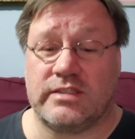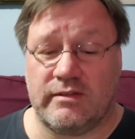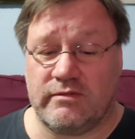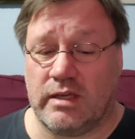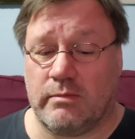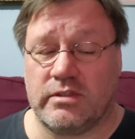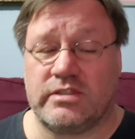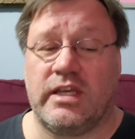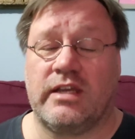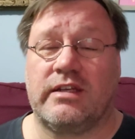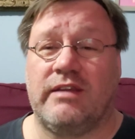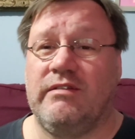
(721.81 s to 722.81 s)
And I've double
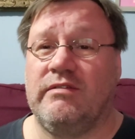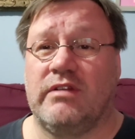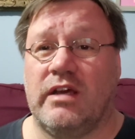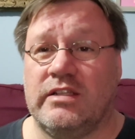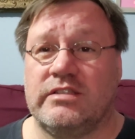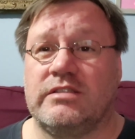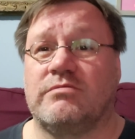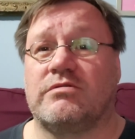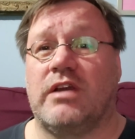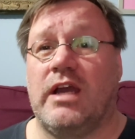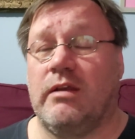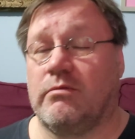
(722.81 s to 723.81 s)
checked, I've even
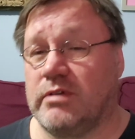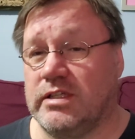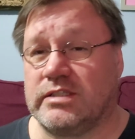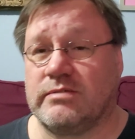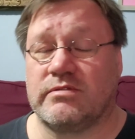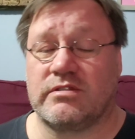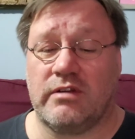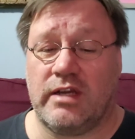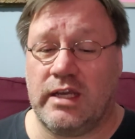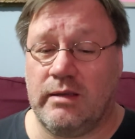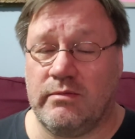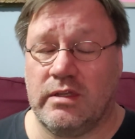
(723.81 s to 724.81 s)
unsubscribed,
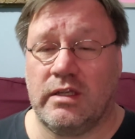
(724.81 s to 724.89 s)
resubscribed,